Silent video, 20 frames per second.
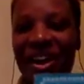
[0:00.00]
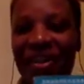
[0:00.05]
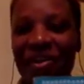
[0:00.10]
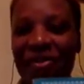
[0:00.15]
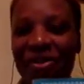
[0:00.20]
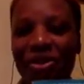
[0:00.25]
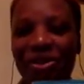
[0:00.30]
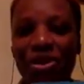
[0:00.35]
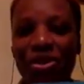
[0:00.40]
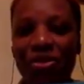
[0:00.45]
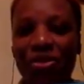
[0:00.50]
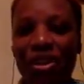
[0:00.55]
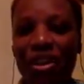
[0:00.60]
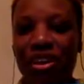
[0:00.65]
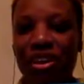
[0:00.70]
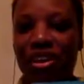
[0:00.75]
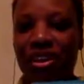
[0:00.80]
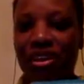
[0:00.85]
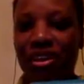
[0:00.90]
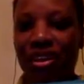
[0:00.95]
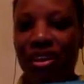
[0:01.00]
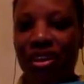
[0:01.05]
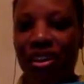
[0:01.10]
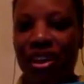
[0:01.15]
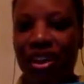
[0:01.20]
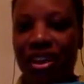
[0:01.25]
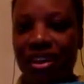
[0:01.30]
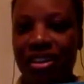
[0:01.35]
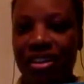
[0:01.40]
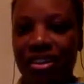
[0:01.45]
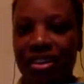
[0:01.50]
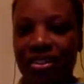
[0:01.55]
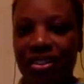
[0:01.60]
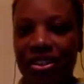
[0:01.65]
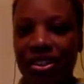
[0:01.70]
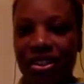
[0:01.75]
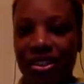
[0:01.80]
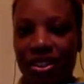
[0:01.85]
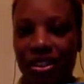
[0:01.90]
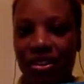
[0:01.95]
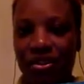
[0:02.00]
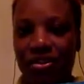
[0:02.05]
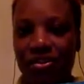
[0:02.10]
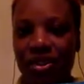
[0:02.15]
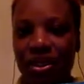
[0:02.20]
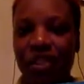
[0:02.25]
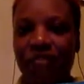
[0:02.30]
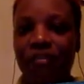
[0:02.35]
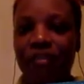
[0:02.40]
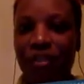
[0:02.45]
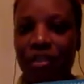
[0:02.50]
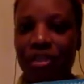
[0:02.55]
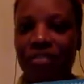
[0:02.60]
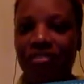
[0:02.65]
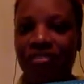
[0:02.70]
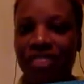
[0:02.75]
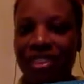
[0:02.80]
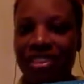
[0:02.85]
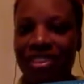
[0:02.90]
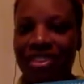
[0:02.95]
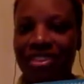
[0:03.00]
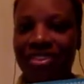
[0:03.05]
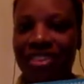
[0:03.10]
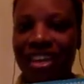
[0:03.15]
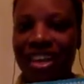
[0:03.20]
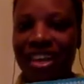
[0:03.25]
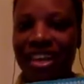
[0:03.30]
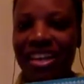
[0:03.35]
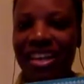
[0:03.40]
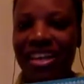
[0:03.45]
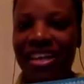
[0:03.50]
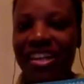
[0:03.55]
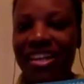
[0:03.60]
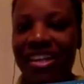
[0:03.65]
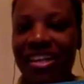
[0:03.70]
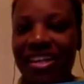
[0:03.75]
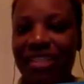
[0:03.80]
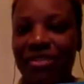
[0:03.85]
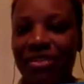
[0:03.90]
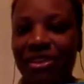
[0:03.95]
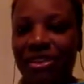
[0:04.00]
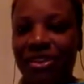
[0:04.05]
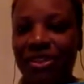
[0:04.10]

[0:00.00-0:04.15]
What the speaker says: Do you mean okay? So you mean for reference, right, Lesmo?